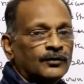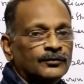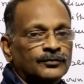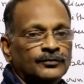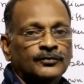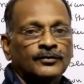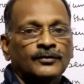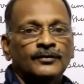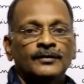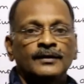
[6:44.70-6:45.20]

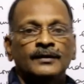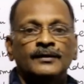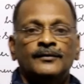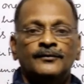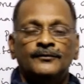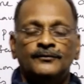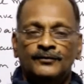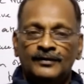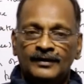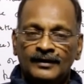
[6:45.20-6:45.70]
of
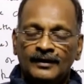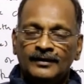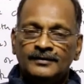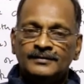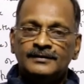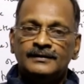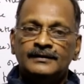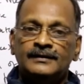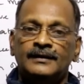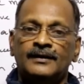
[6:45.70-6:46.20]

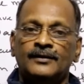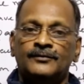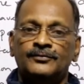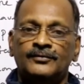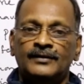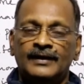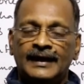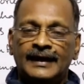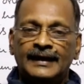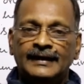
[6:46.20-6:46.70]
velocity
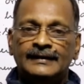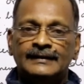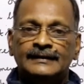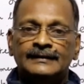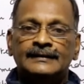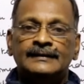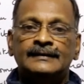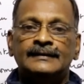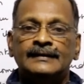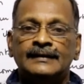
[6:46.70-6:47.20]
of
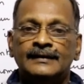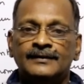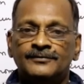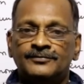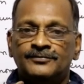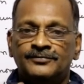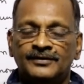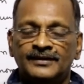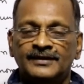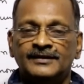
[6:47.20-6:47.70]
light
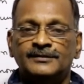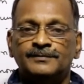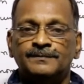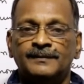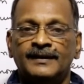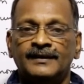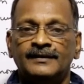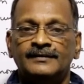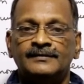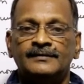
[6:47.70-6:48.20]
in free
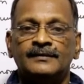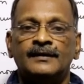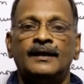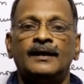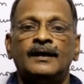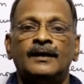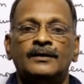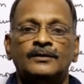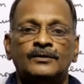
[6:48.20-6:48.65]
space